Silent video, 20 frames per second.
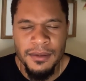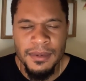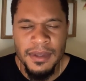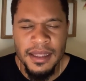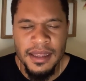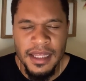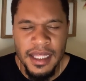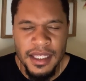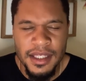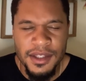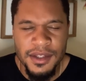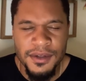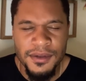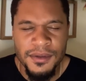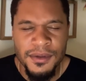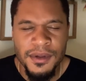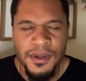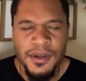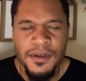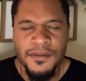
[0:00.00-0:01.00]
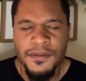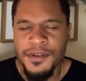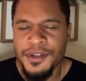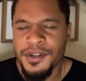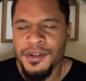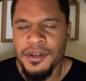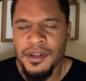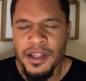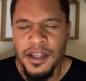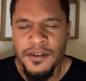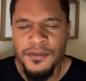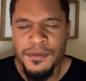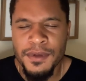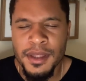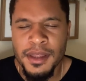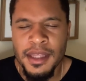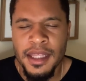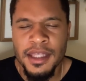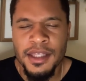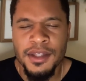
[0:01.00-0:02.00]
We thank you for your love. We
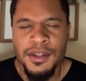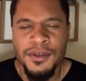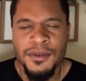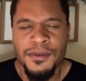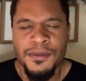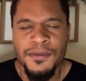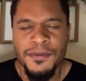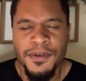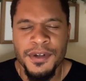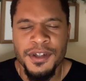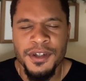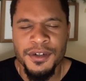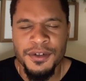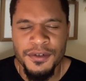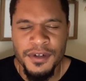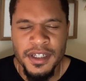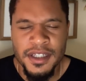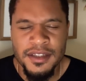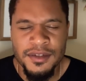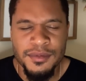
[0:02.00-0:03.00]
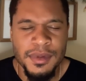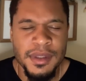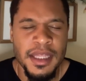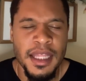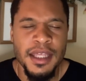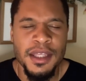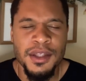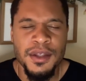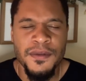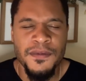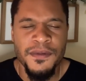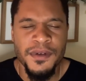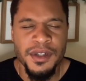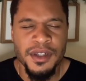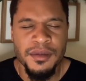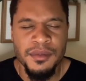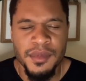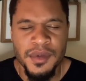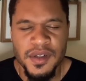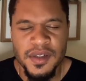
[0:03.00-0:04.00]
thank you for your grace. We thank you for your
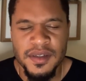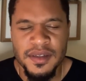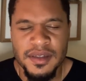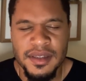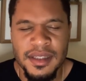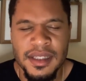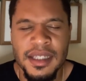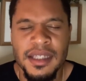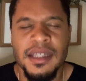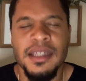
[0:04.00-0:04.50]
mercy.